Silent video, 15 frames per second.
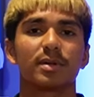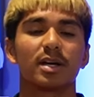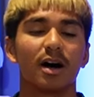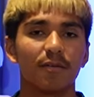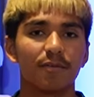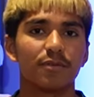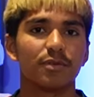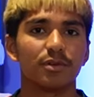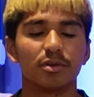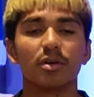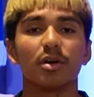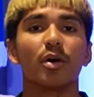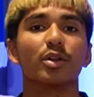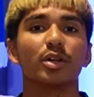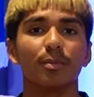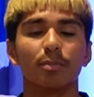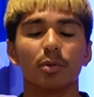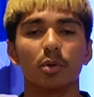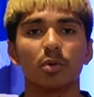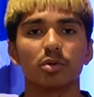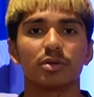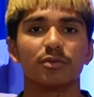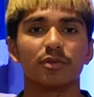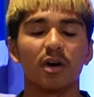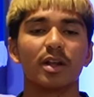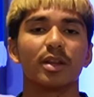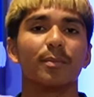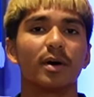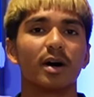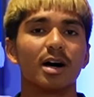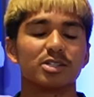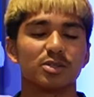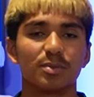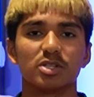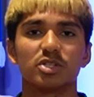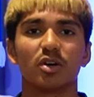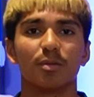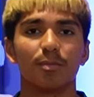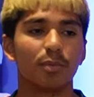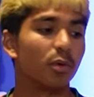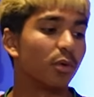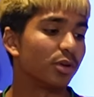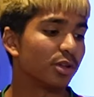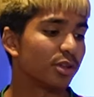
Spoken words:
comfort on the ball to find the pass will be so important.